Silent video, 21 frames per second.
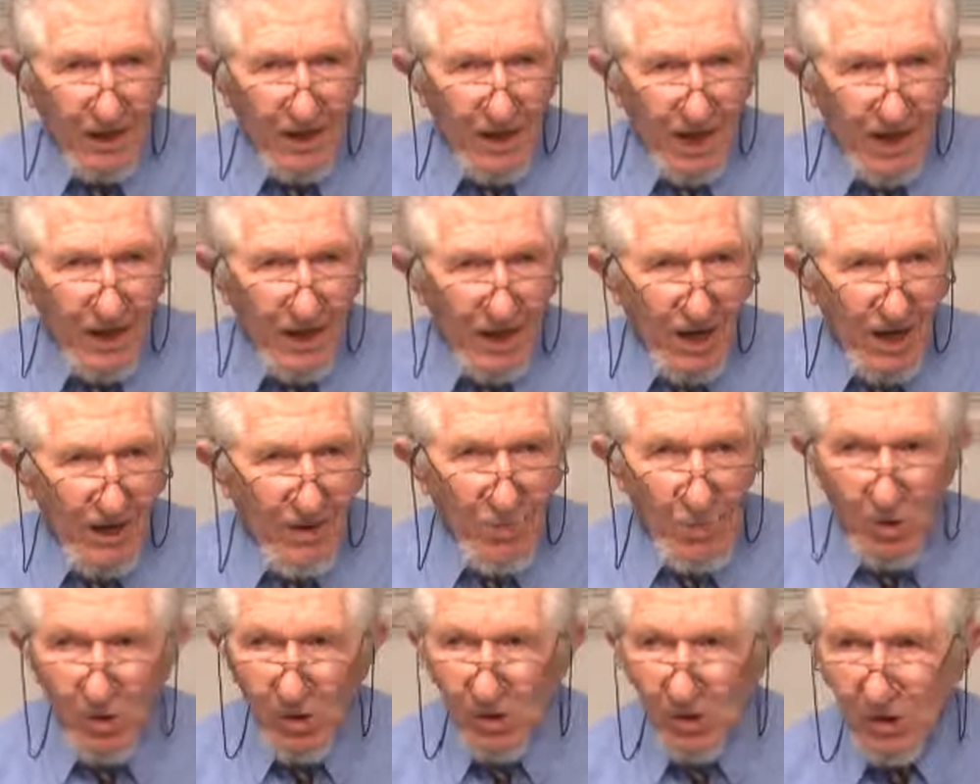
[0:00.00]
Canaanite
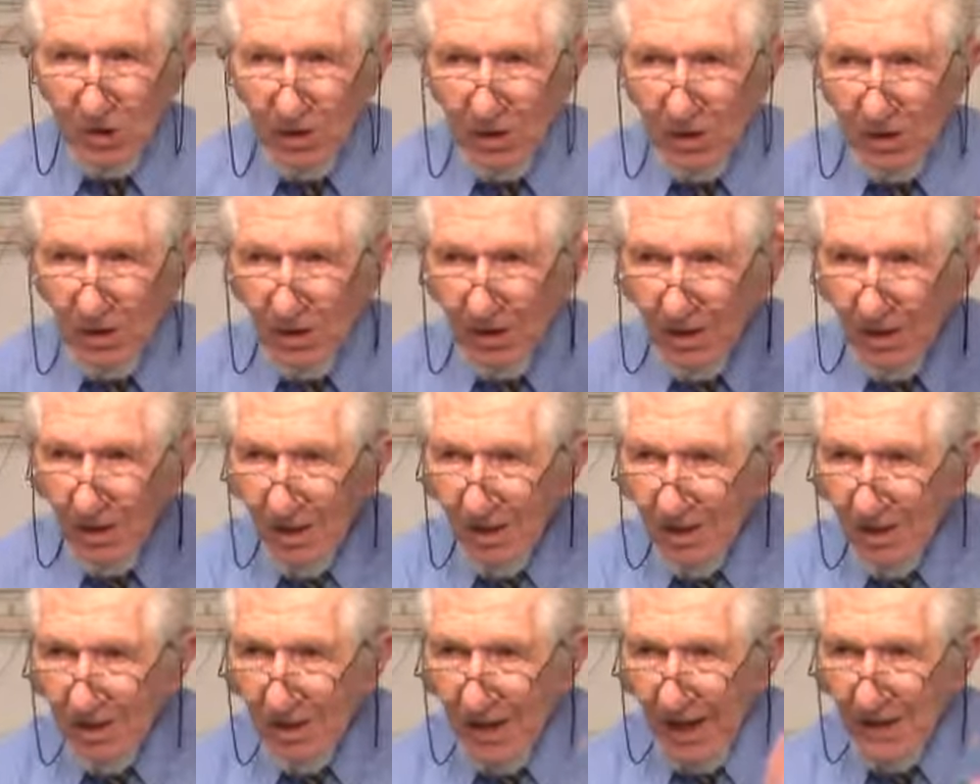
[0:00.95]
world and a
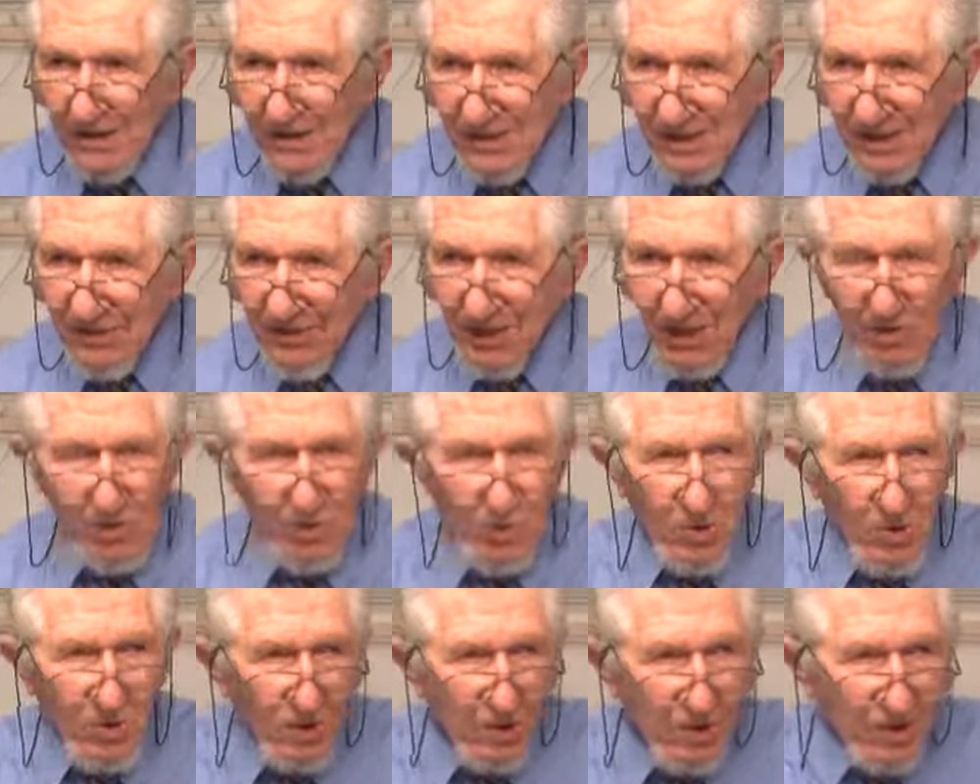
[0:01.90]
Assyrian
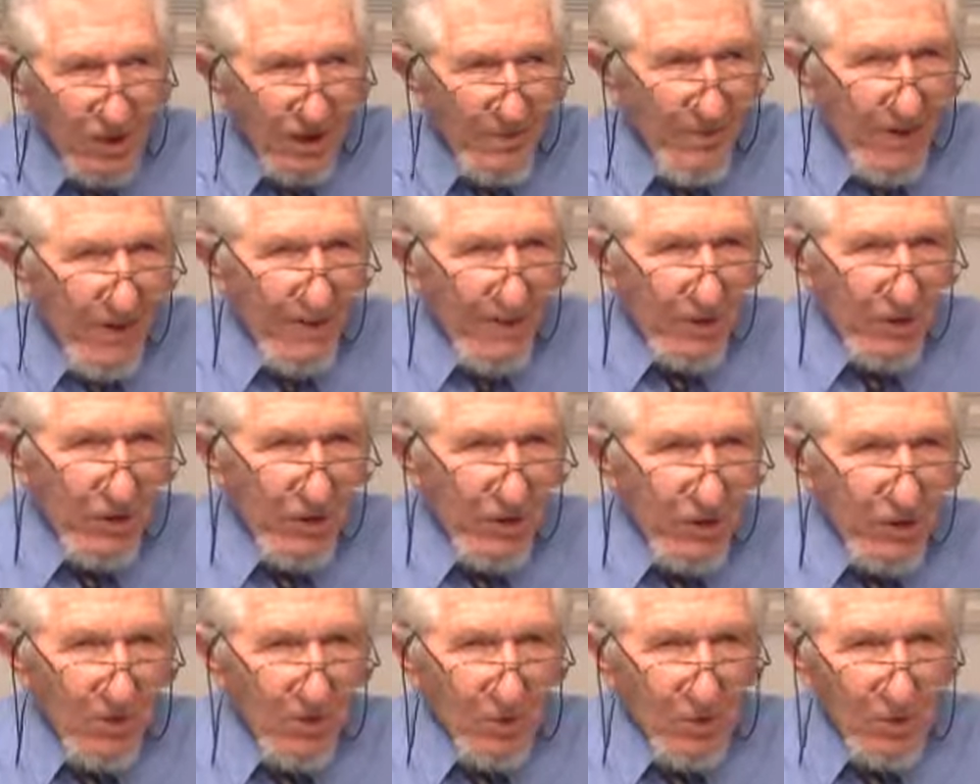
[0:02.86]
world and a
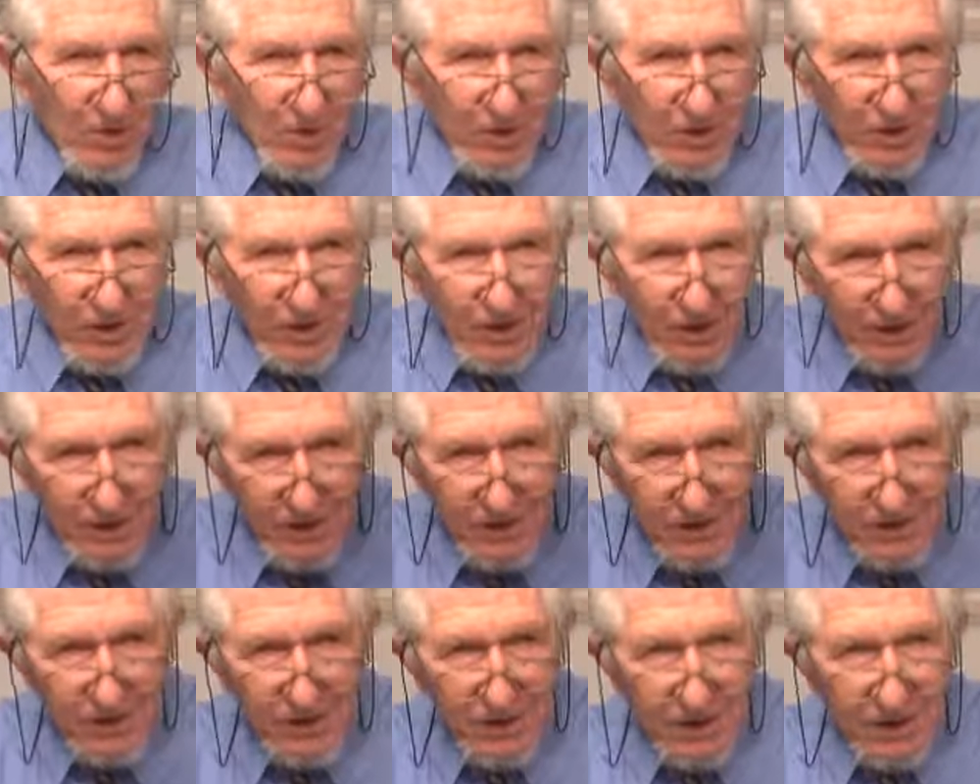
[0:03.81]
Babylonian world and a
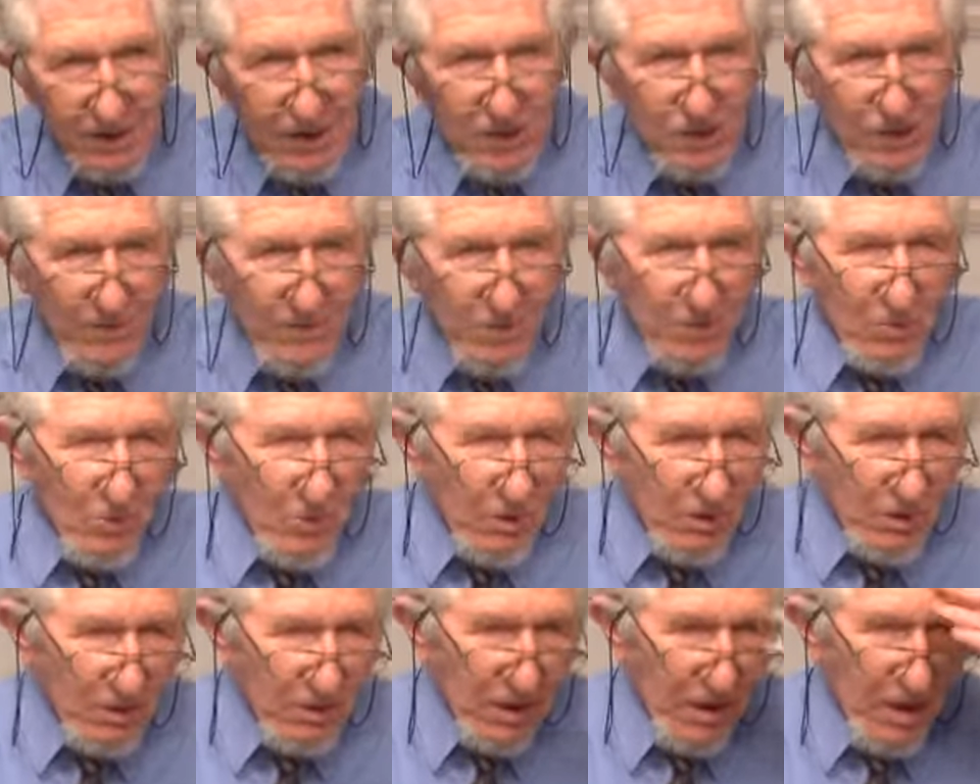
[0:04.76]
this and an Egyptian
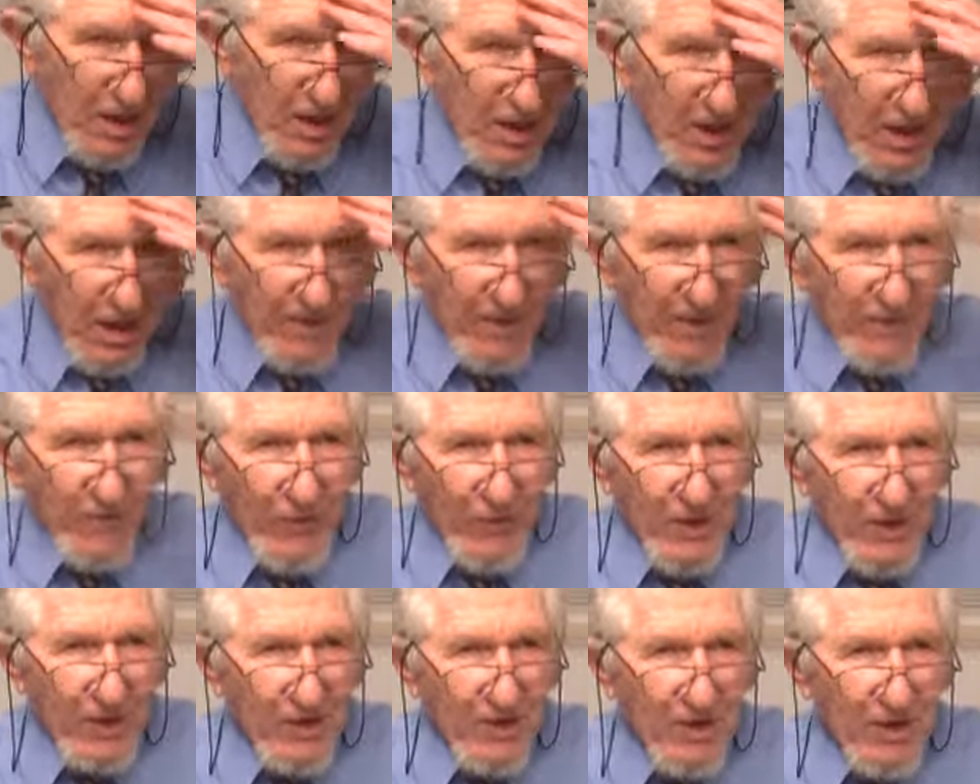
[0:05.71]
world, and
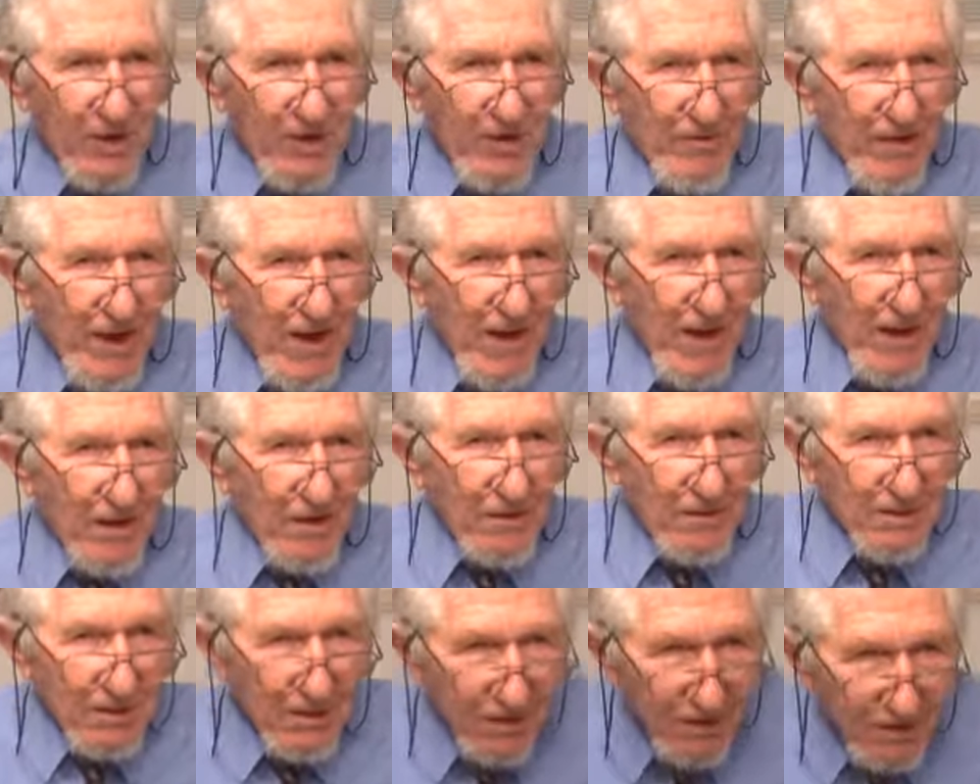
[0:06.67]
before you turn it
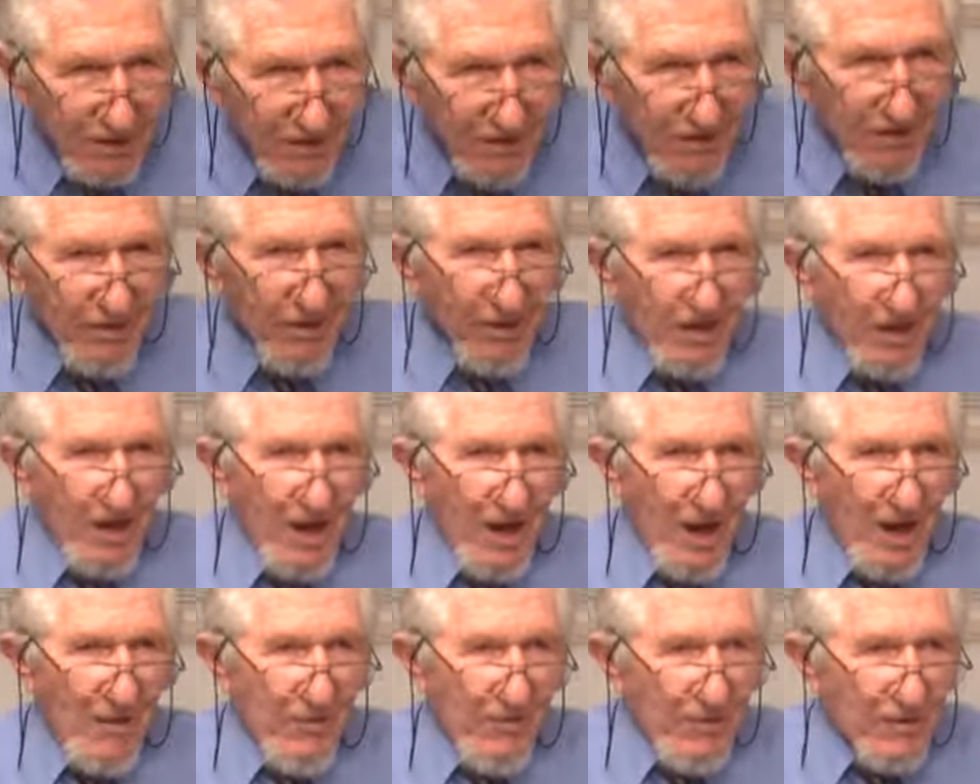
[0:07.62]
around, there are
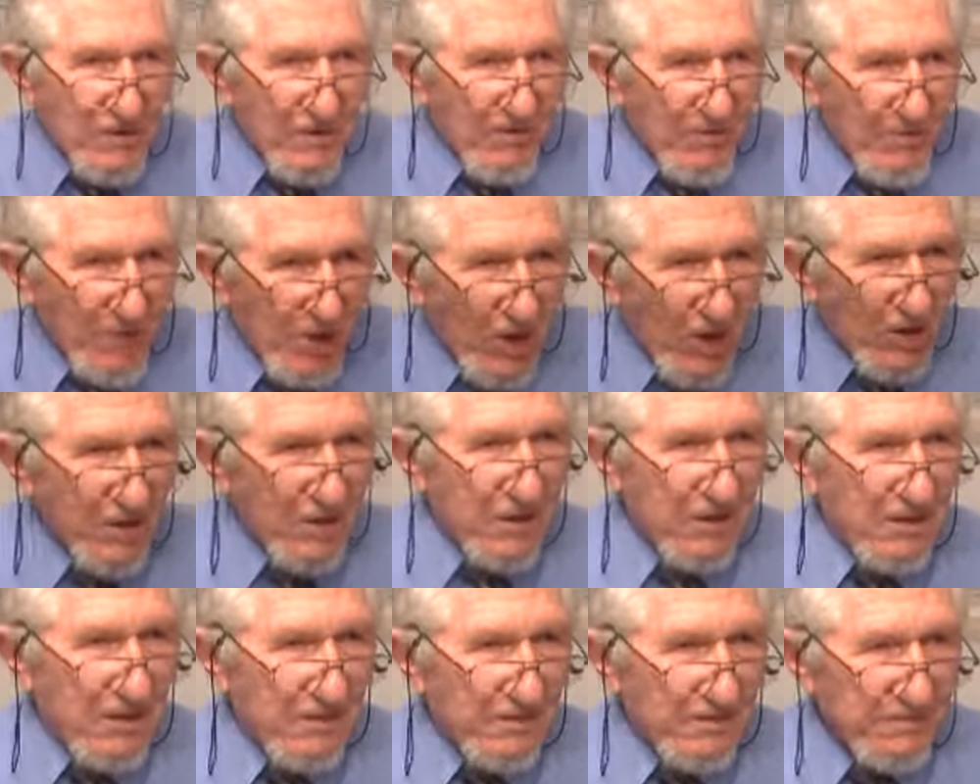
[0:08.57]
hundreds of books